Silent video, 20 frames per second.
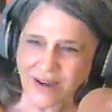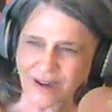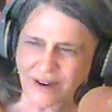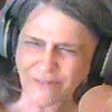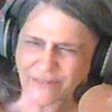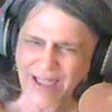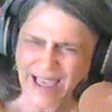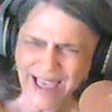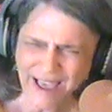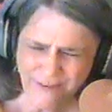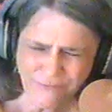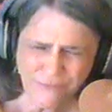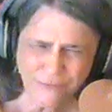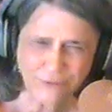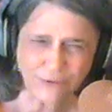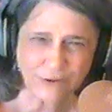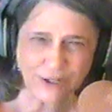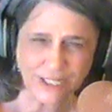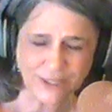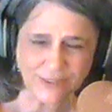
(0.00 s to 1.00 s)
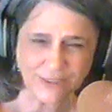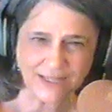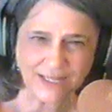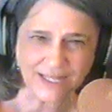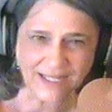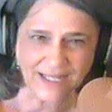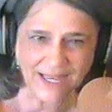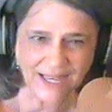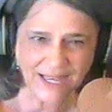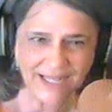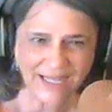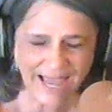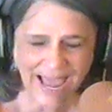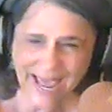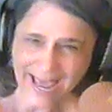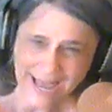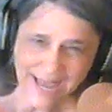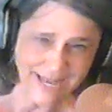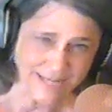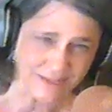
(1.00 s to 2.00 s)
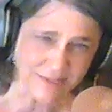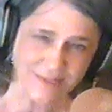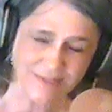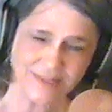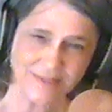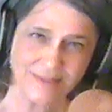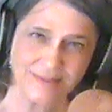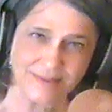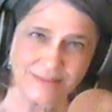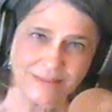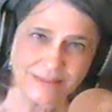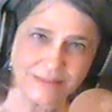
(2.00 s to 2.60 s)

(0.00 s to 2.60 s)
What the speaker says: of everything enhanced?